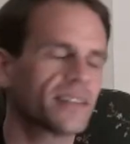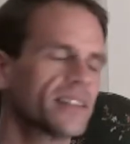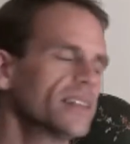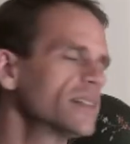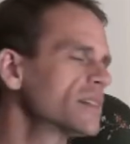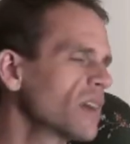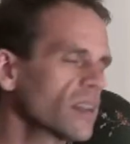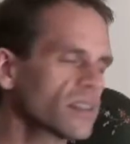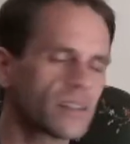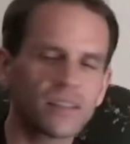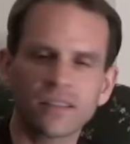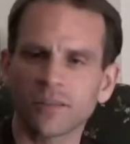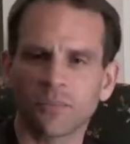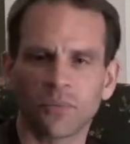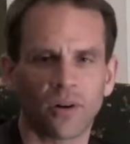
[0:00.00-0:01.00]
Because it
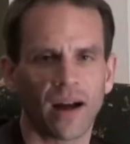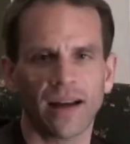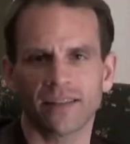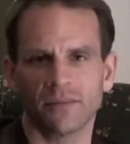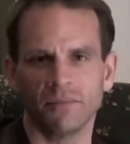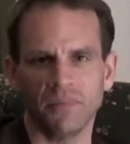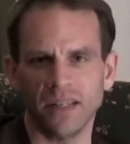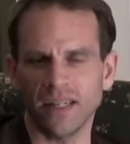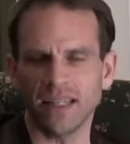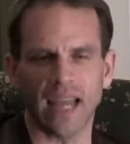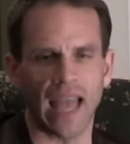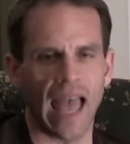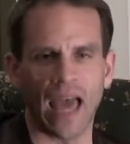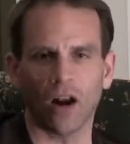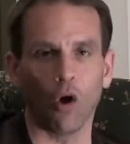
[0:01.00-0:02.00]
doesn't surprise
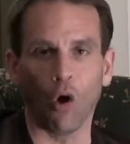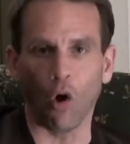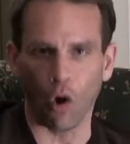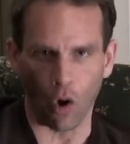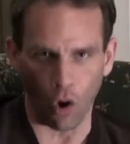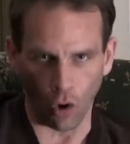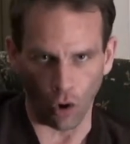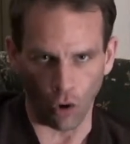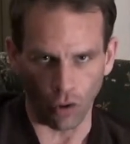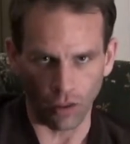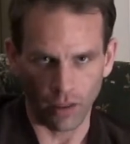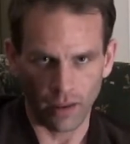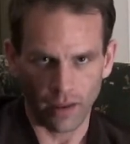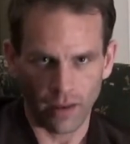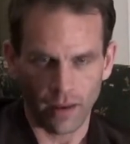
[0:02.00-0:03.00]
me at
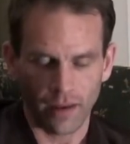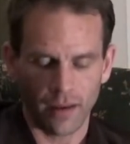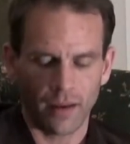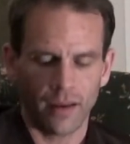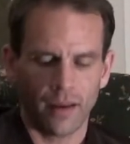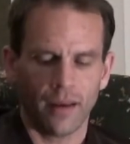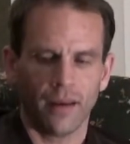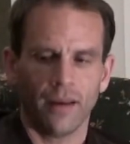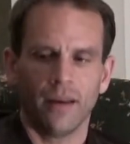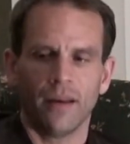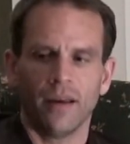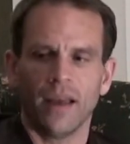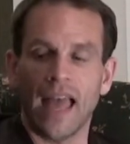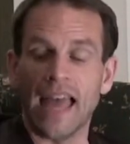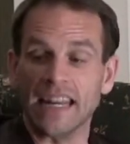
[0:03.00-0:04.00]
all.
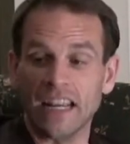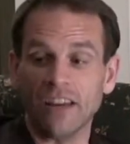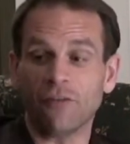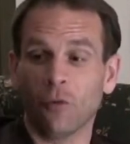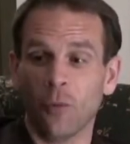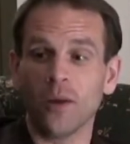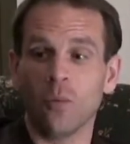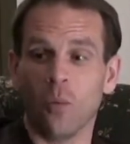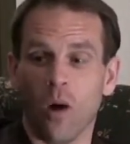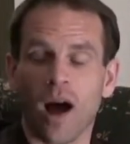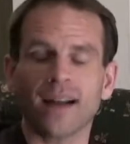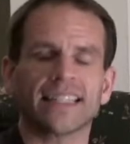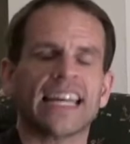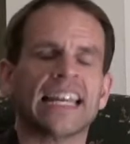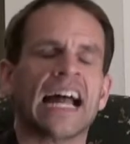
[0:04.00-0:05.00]
And if we
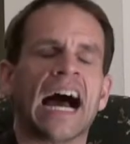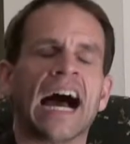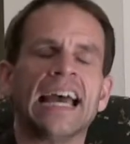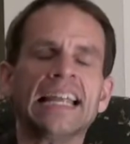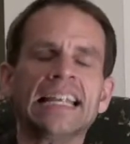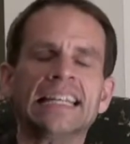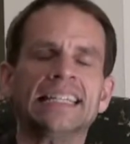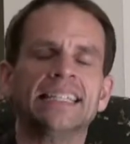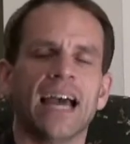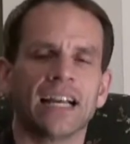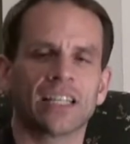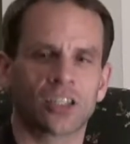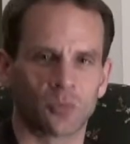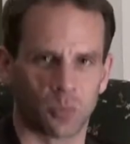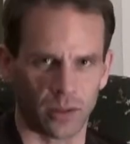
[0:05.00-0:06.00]
want, and I
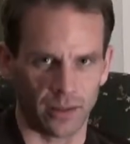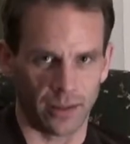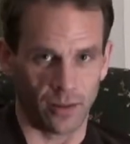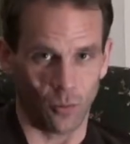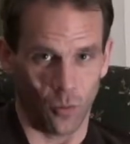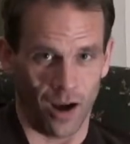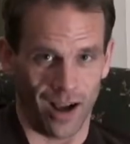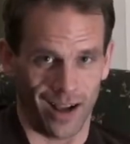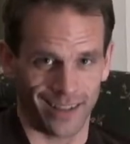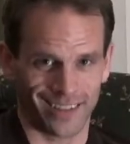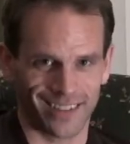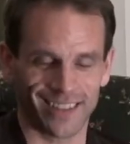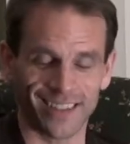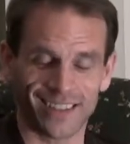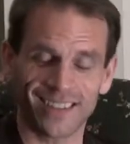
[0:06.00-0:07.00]
desperately
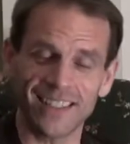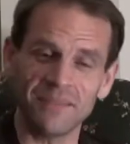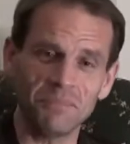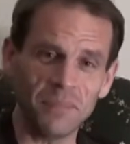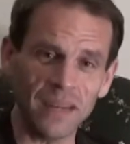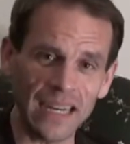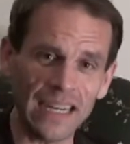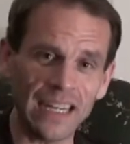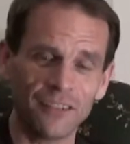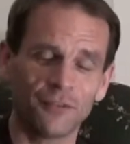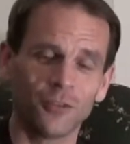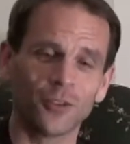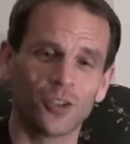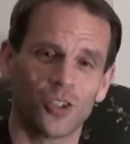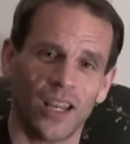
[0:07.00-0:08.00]
want, to see
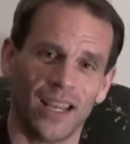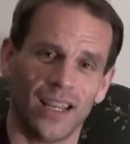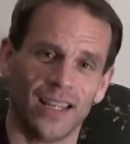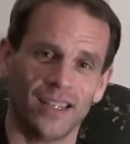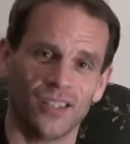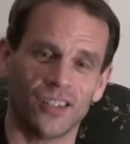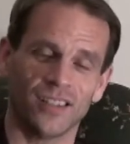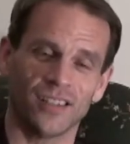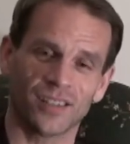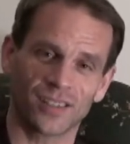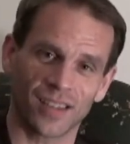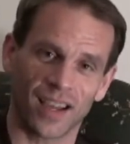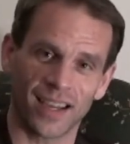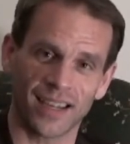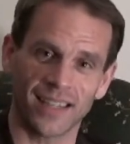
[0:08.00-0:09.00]
meaningful change
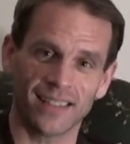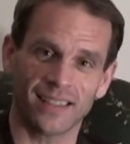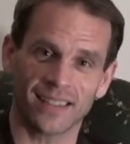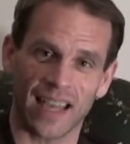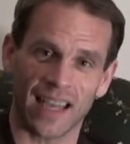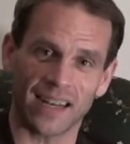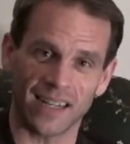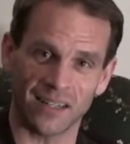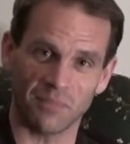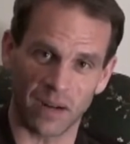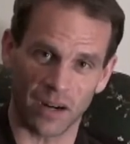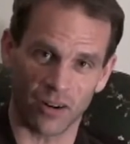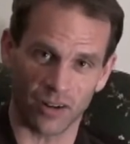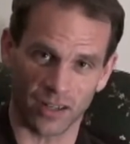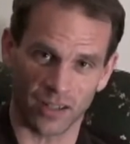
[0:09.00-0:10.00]
in science and
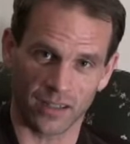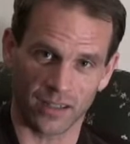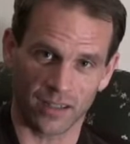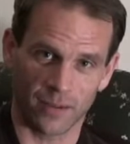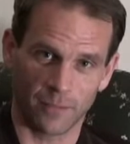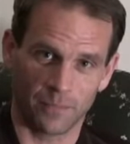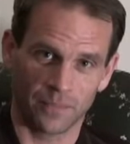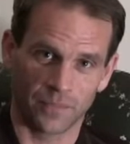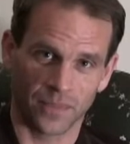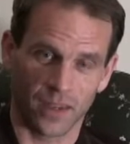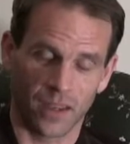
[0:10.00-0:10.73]
in America,